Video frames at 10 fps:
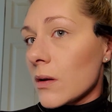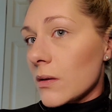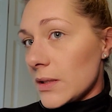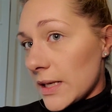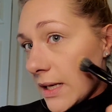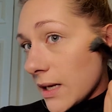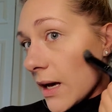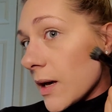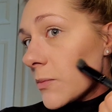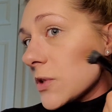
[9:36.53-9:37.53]
Take it
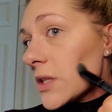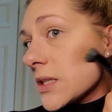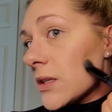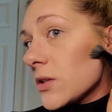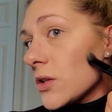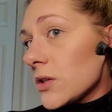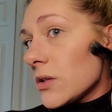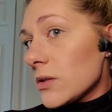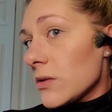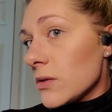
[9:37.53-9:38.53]
up just in
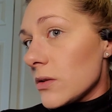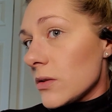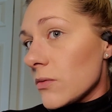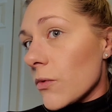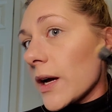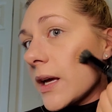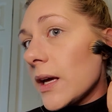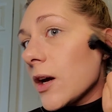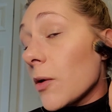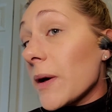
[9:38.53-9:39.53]
right
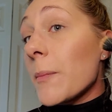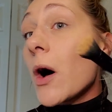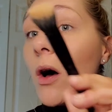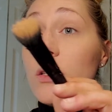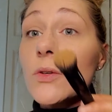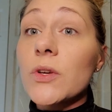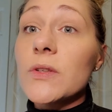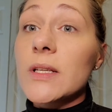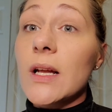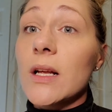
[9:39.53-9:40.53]
here, but I'm also
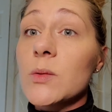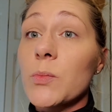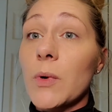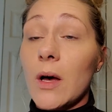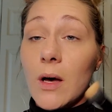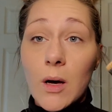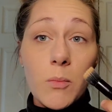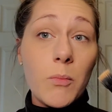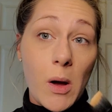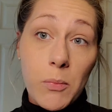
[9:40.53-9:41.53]
using it as
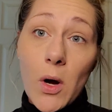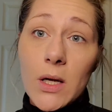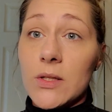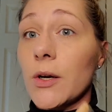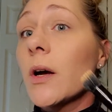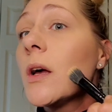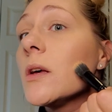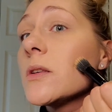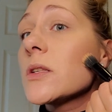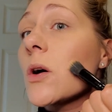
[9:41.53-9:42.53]
a bronzer.
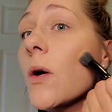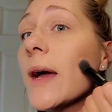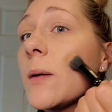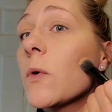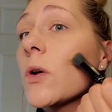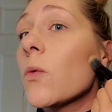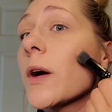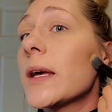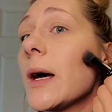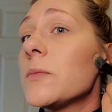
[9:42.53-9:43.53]
So I am going to
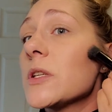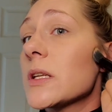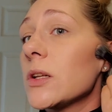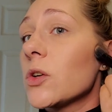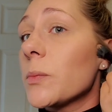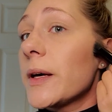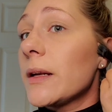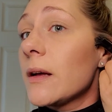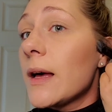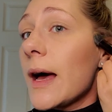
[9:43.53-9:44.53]
work it up just a little bit.
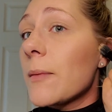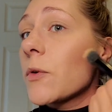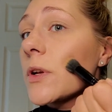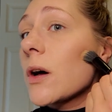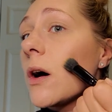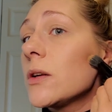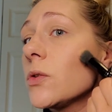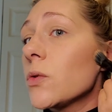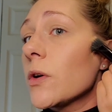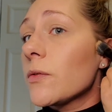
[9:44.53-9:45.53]
I'm going to
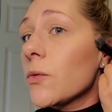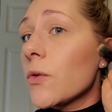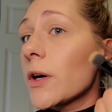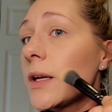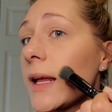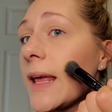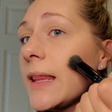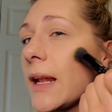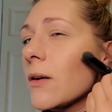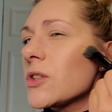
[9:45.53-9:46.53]
contour for it, and
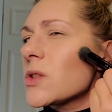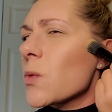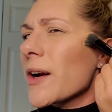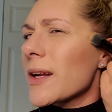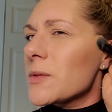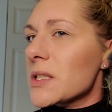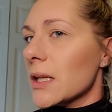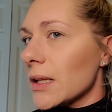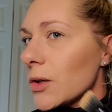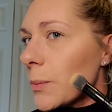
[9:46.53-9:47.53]
then I'll just work it up just a
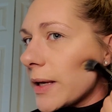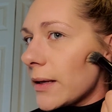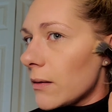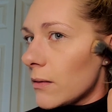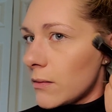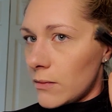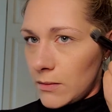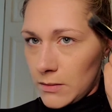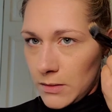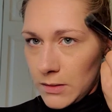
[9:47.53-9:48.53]
little bit
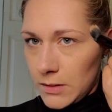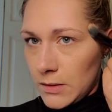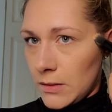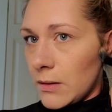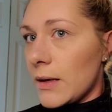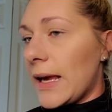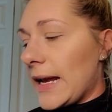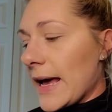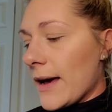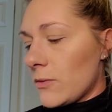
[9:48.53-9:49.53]
and
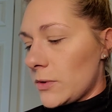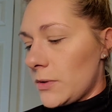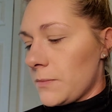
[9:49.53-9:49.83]
out.